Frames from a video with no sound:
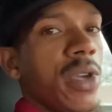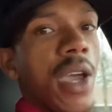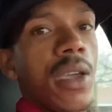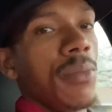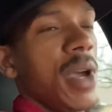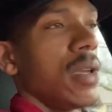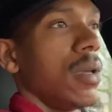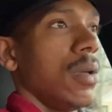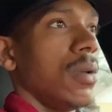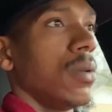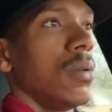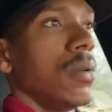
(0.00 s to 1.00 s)
can't make it.
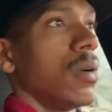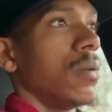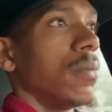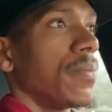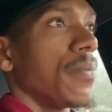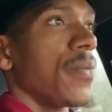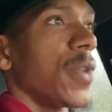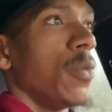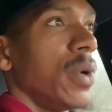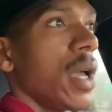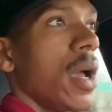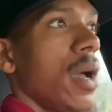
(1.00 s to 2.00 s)
You know,
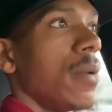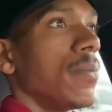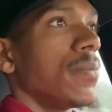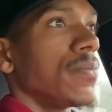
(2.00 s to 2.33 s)
we got,